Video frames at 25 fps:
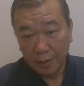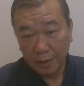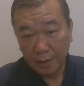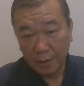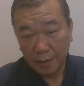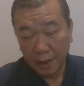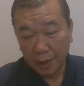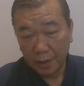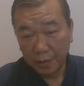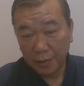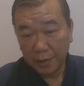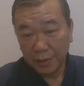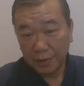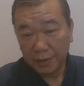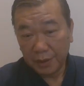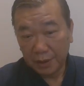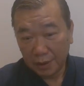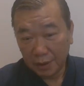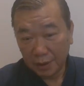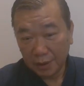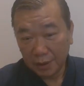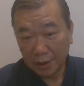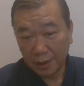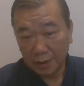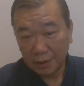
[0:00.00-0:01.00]
Are we
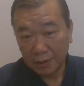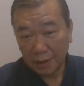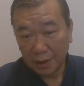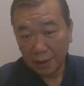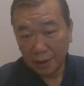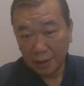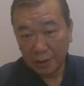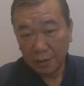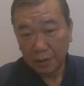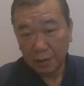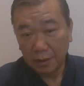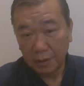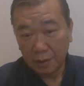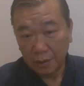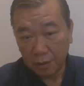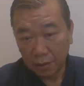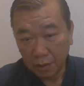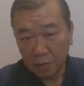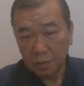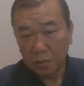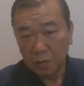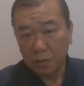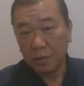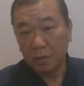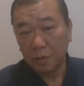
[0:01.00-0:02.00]
treating cancer?
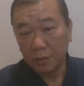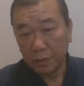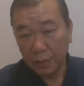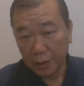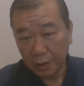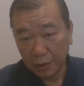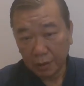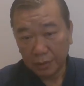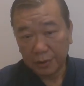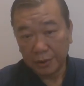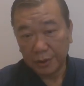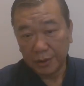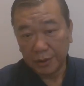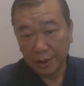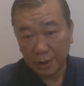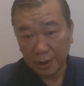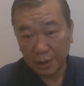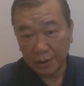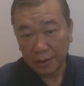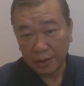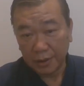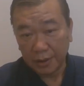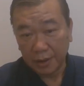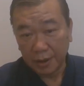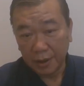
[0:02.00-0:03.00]
No, we are not treating
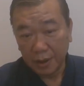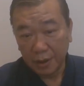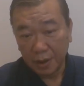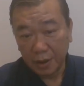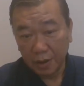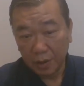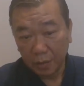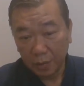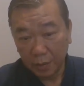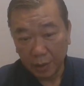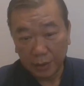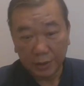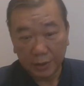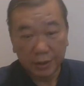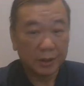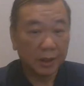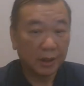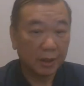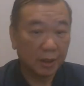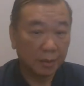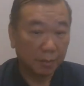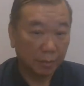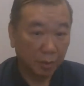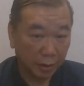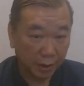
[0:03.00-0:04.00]
cancer. We are treating
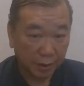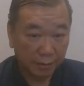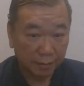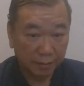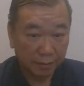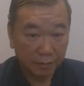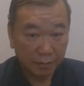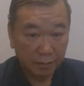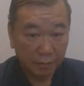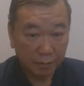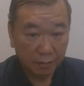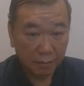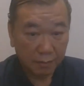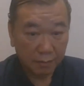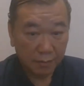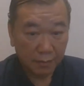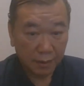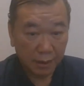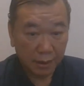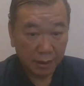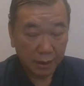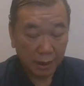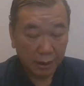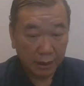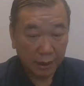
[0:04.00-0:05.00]
the body.
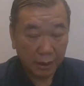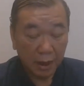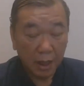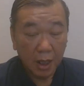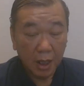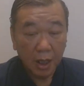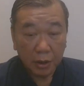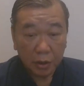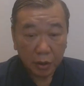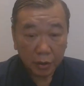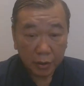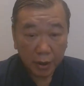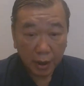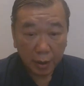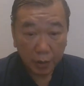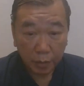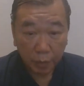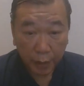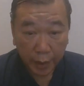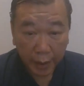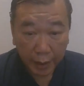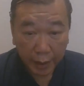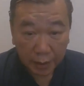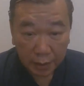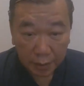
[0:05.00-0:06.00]
These are things. So that
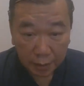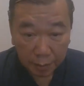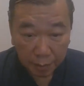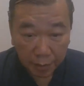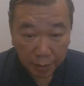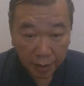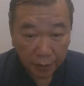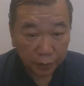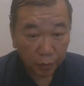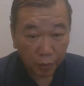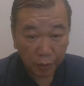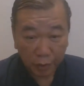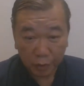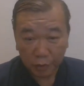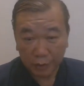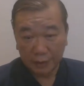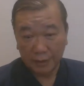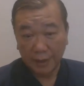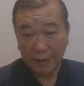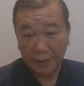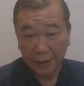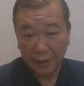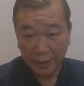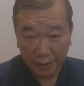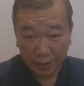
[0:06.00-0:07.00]
before you
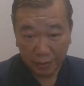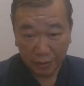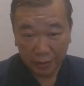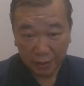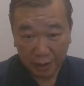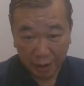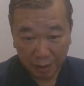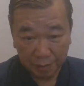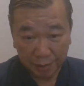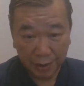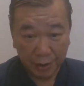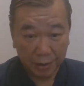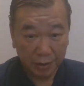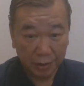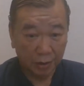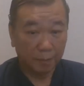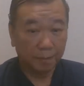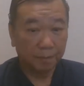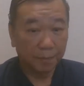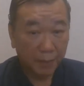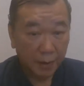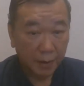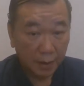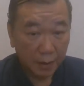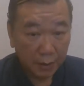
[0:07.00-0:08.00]
study ganotherapy,
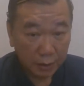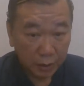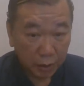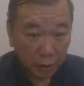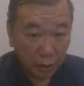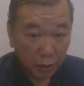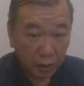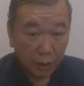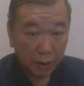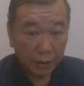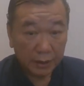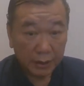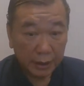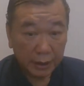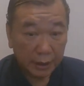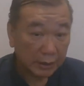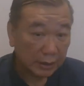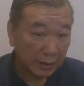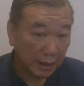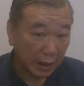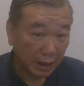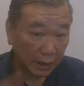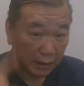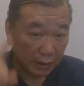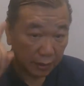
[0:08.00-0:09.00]
so these
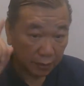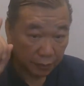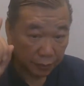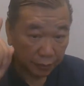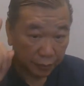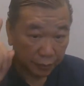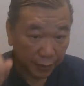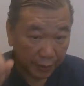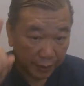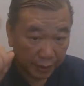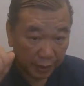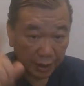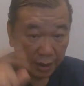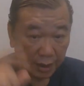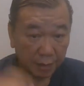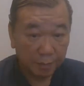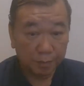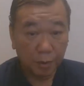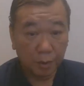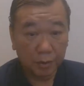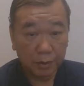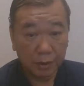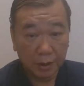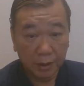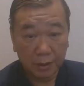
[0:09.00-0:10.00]
are the very
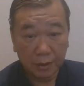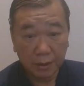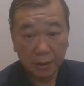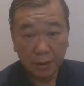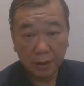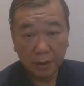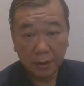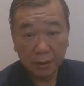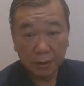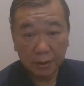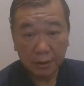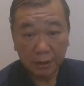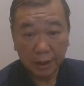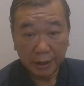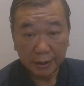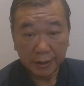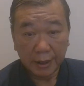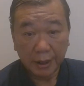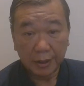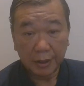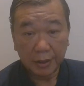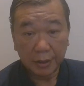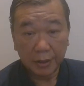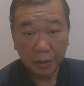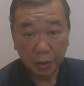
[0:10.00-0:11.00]
important thing
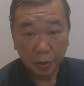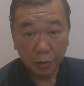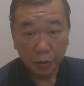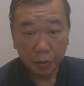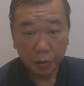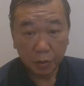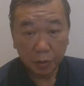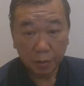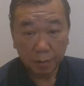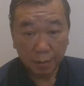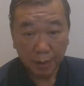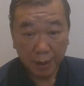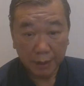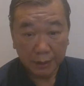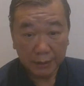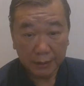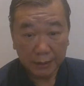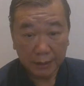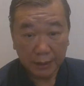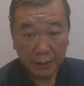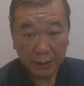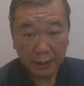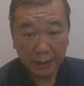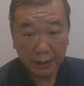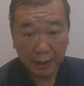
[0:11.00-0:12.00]
that you must
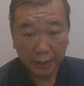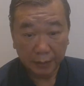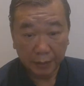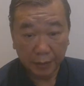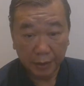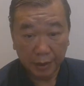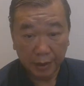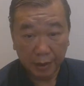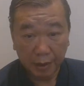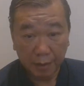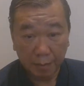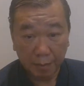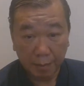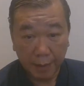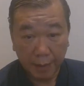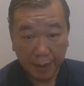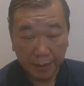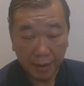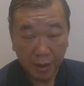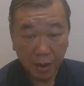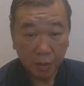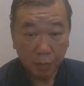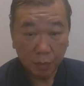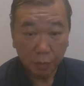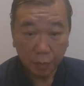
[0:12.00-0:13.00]
having in your mind.
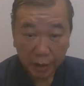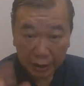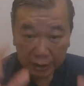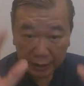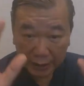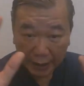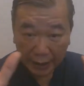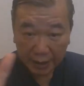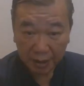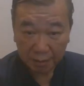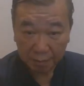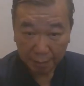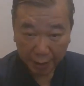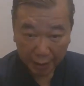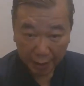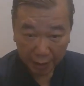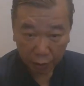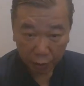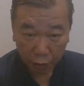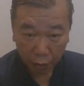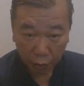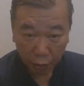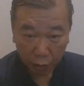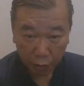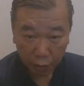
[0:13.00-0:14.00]
We study
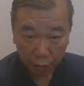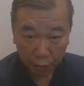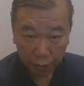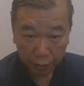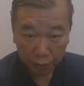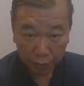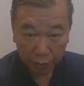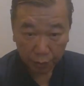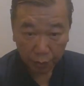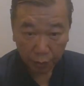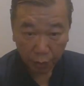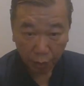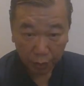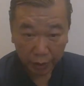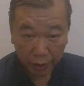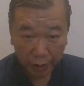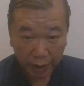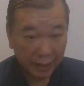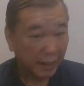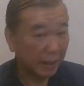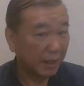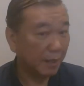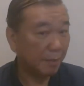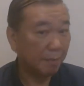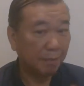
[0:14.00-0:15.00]
macro, okay,
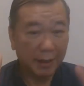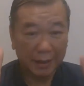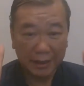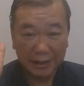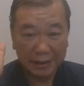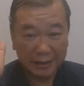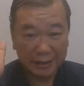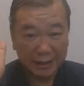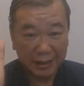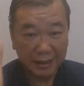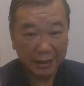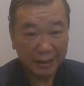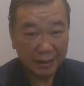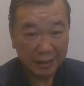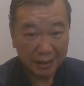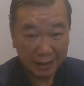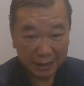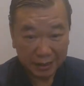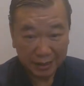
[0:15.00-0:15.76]
like the Pakistani,